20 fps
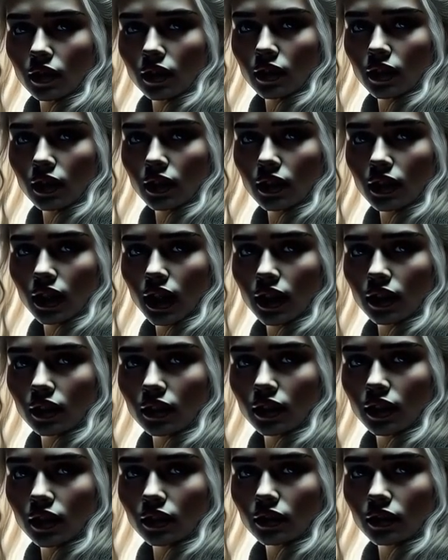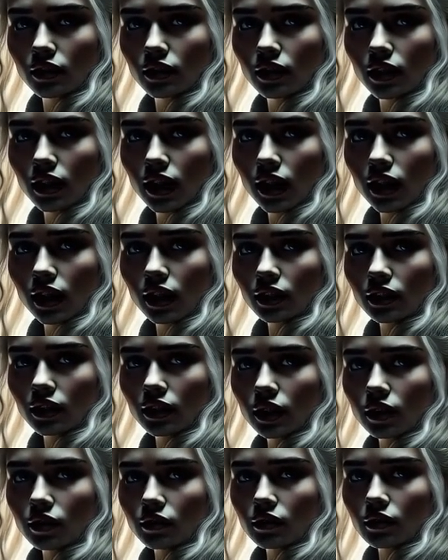Let people see that I stand among them,
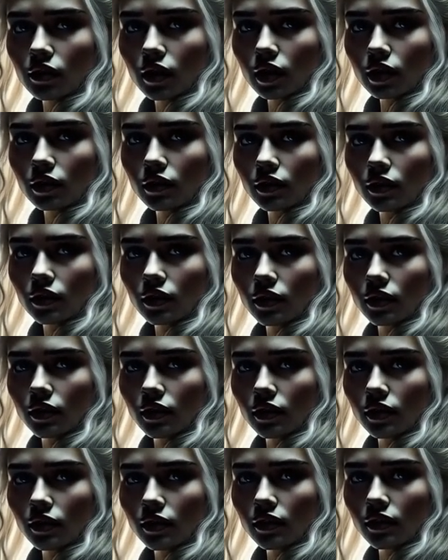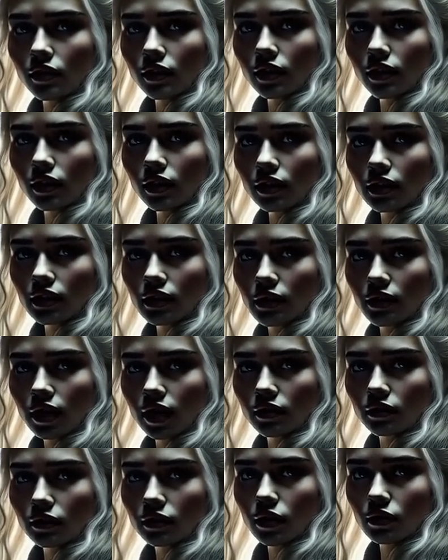not apart from them." Tyrion
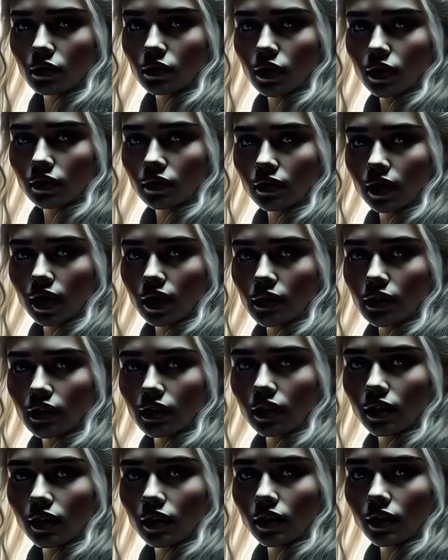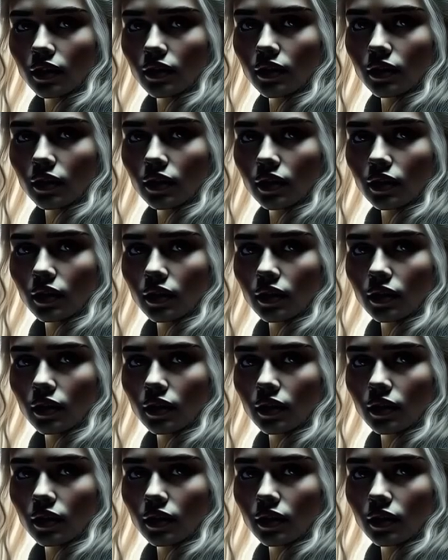pursed his lips, clearly uneasy.